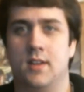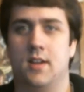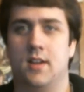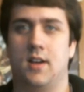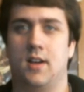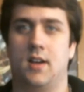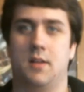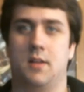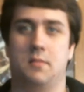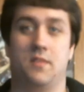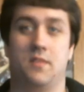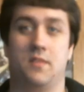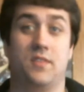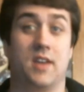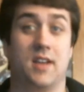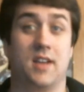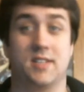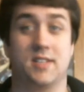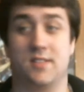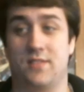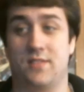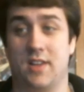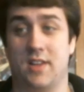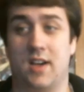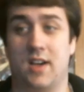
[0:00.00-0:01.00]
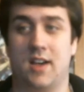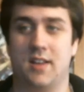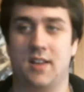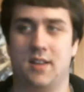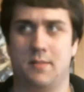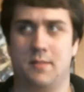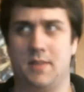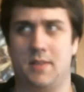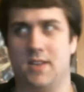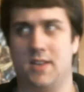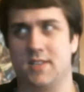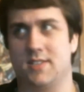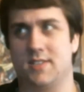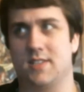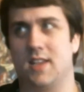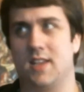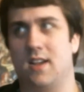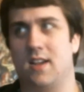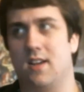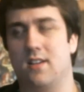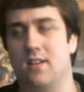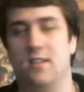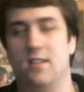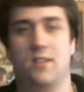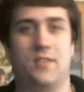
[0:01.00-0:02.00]
If you guys have not, I mean, it's
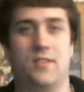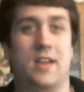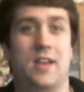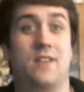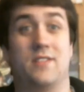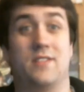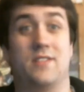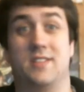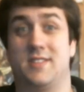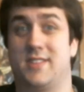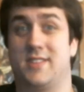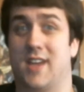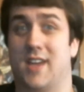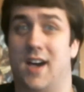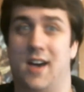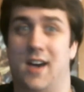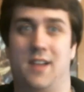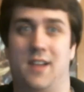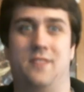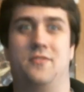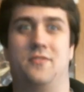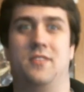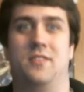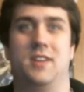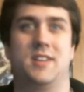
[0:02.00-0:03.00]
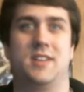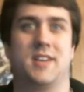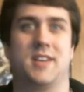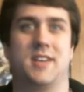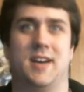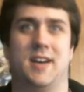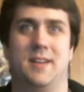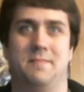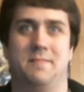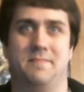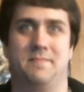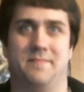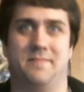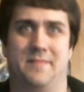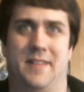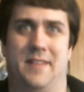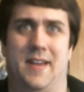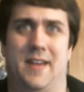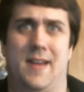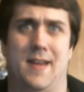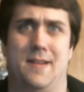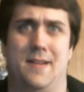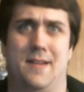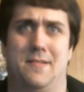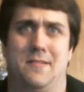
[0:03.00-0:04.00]
there. If you have a ton of free time,
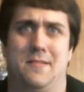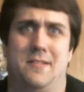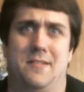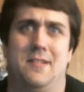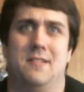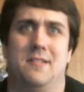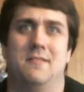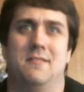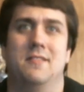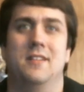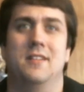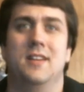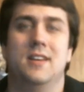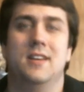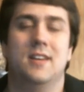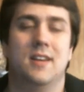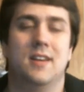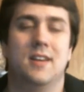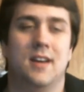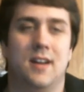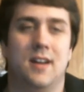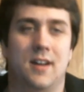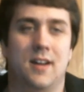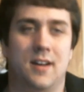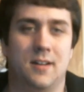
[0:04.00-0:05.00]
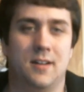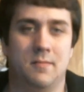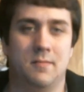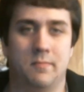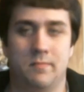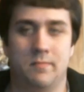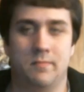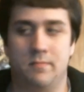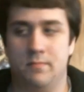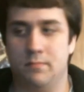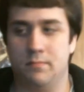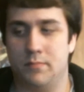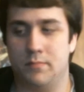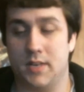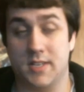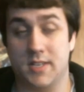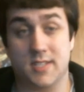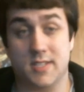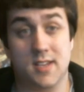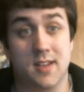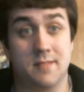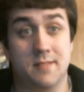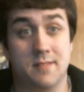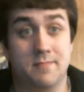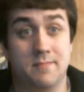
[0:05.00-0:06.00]
I don't know. But it's good.